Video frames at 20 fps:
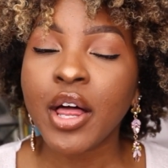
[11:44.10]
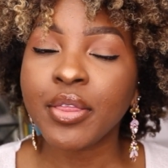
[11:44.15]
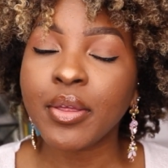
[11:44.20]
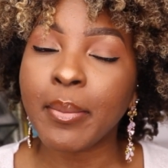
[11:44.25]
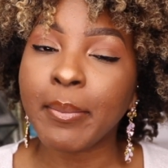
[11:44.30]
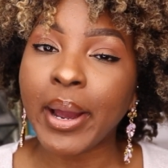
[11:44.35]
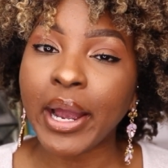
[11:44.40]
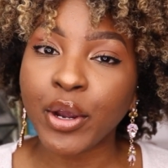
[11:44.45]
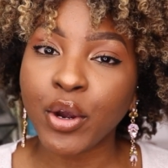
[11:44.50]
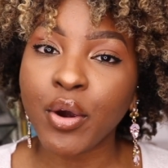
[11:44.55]
the
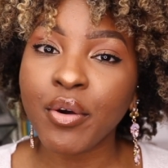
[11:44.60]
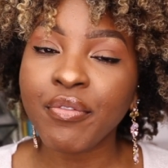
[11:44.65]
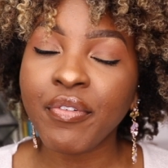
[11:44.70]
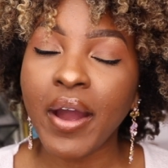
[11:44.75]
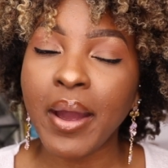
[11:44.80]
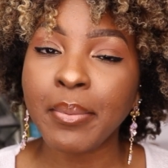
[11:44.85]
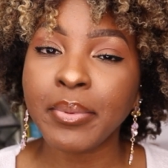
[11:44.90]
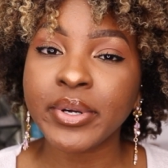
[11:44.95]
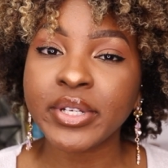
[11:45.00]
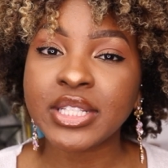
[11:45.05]

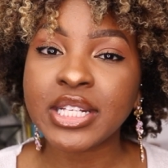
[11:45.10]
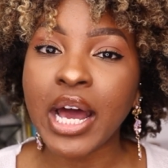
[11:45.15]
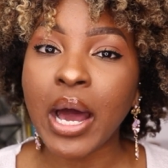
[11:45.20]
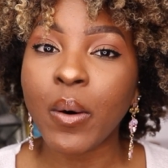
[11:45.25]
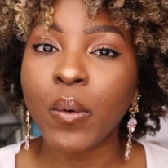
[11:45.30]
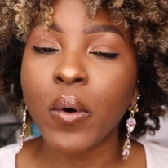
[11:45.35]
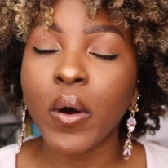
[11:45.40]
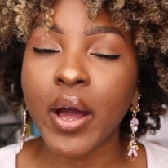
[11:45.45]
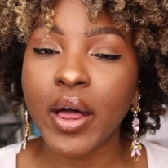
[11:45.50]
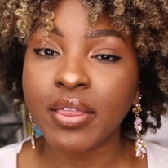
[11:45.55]
microfiber
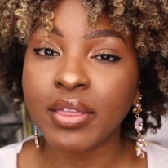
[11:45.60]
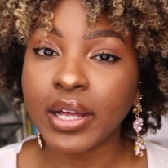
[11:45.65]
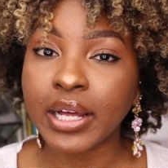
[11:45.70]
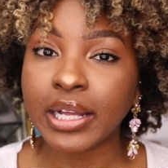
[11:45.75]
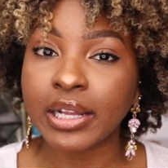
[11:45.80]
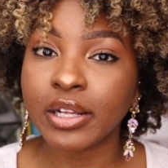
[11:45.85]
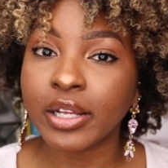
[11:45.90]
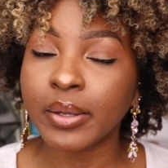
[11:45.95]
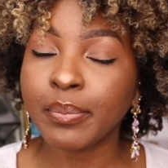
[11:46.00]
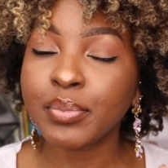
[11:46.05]
towel, and the
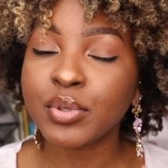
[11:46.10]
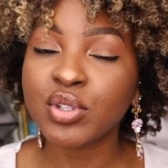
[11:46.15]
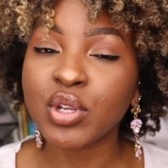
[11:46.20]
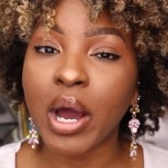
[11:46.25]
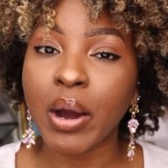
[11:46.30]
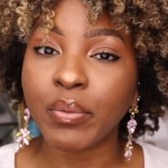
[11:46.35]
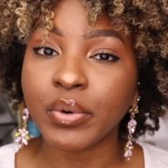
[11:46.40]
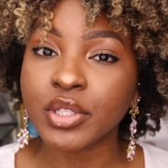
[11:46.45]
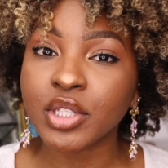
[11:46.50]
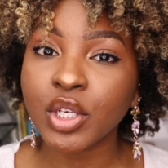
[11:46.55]
clip. So
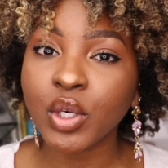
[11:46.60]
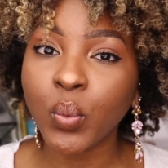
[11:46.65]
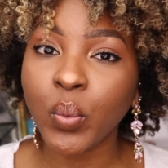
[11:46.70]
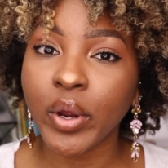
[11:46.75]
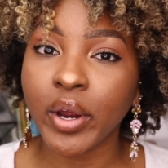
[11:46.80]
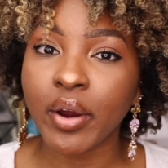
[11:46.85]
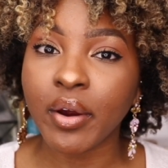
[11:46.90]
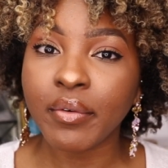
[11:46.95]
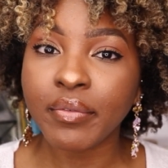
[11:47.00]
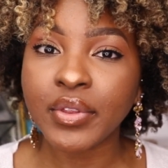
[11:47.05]
I wasn't
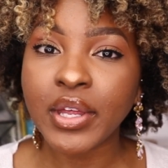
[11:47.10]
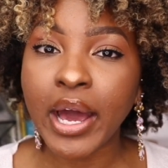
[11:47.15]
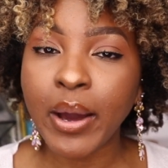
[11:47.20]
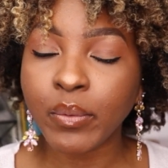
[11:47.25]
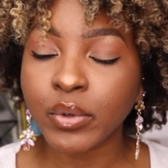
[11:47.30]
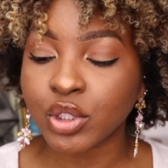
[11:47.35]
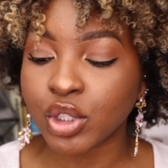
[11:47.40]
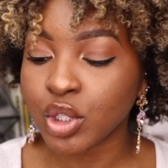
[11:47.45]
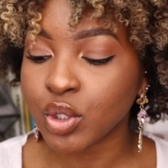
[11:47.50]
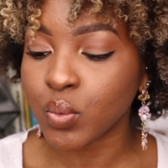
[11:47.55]
aware of that,
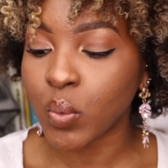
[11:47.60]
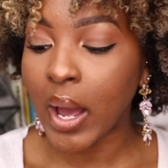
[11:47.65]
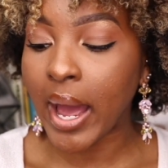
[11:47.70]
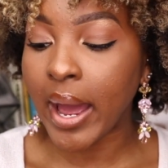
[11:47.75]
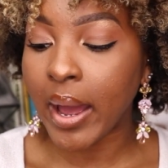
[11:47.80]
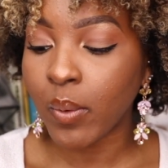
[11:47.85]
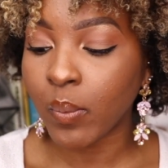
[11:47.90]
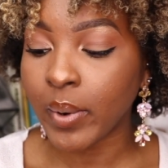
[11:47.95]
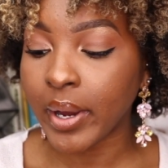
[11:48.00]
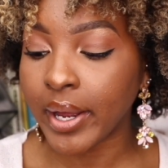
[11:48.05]
which is
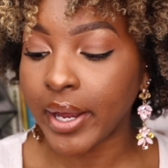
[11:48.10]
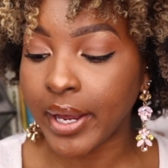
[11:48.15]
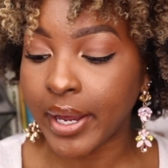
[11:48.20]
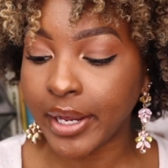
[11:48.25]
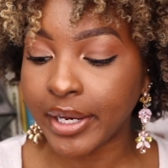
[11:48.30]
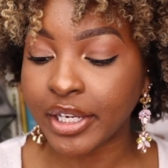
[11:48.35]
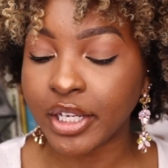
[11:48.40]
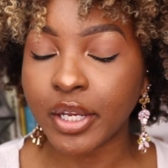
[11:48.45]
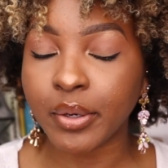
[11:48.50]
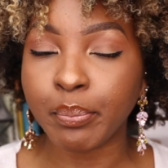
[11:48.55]
why I went
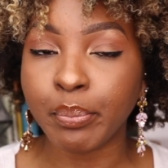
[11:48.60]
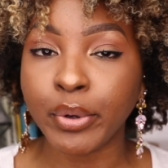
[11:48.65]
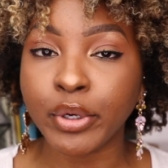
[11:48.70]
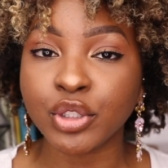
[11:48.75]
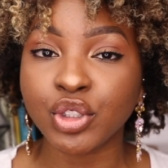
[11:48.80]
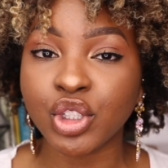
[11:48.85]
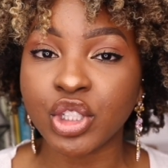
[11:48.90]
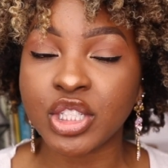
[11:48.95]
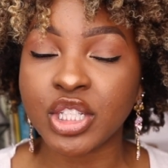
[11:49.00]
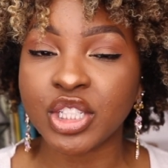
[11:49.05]
ahead and
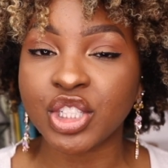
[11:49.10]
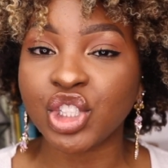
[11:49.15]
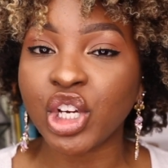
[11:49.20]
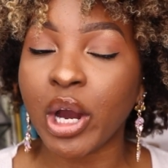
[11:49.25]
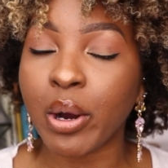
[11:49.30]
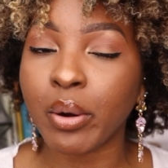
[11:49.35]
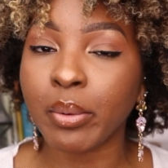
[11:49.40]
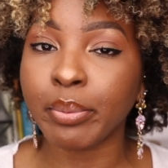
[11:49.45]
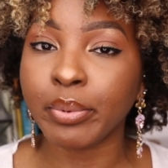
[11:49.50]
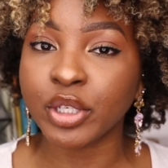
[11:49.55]
purchased the
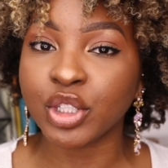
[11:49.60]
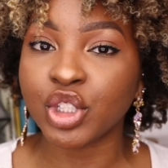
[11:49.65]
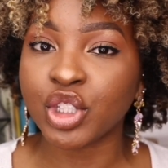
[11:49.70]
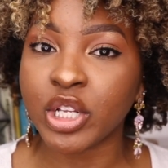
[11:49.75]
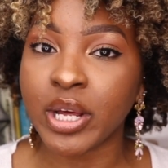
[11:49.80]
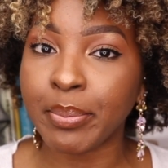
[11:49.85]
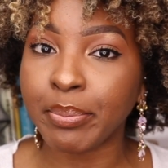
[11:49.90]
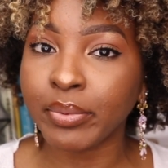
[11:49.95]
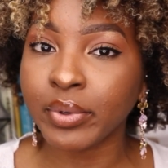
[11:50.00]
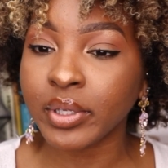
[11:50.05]
shower brush
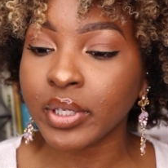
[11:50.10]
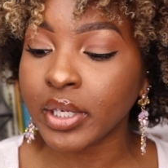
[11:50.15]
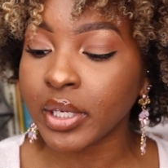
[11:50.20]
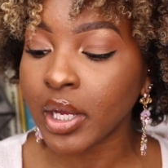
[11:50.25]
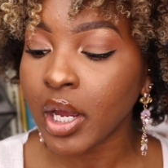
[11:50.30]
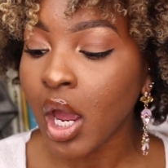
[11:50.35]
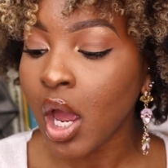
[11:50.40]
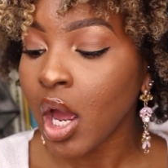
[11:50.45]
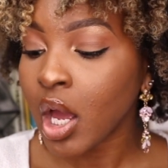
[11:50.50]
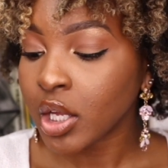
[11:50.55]

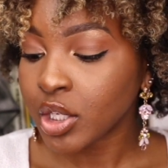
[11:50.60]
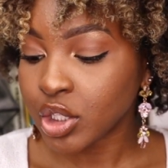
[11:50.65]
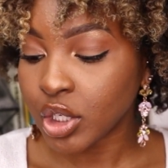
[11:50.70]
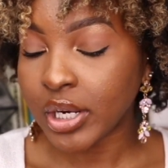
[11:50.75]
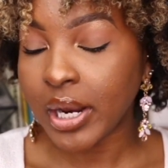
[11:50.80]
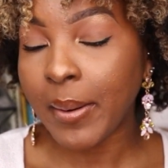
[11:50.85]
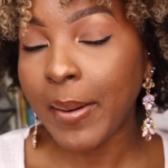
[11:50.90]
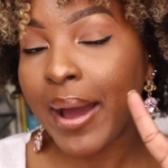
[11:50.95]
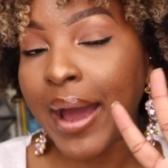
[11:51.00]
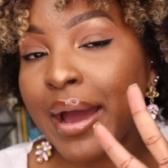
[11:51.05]
separately. So
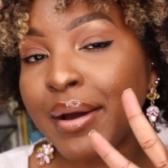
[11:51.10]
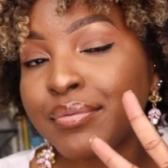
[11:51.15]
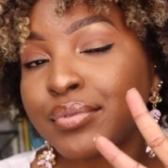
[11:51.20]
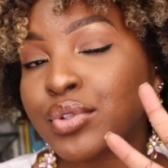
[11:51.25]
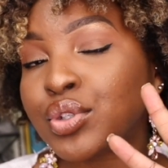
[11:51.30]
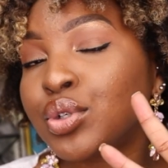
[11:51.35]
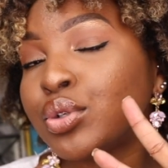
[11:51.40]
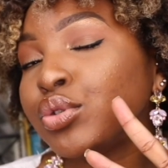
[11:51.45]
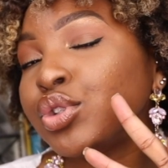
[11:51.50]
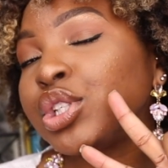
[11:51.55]
now I have
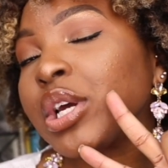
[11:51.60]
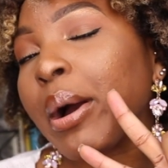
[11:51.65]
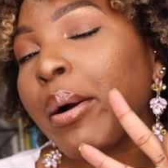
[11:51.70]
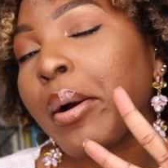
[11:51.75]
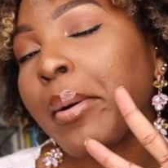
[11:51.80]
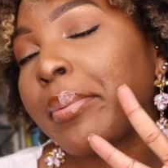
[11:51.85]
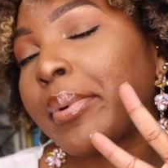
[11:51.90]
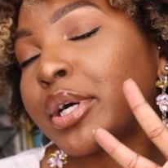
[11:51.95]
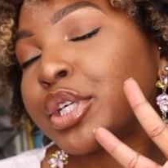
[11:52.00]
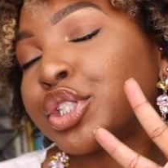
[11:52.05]
two
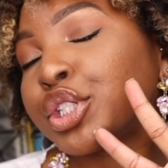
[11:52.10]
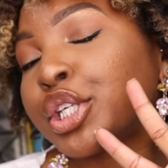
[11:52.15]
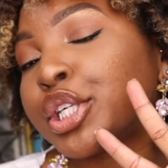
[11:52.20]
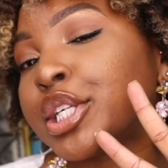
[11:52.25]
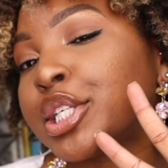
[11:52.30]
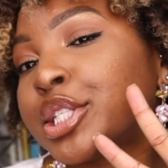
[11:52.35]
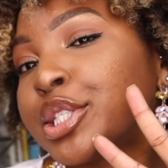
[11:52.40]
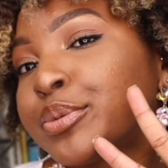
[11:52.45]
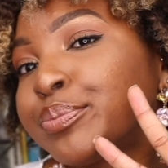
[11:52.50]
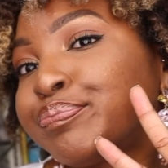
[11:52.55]
shower
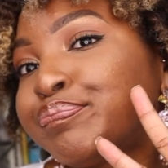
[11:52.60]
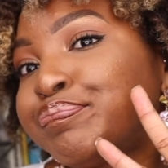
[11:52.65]
brushes,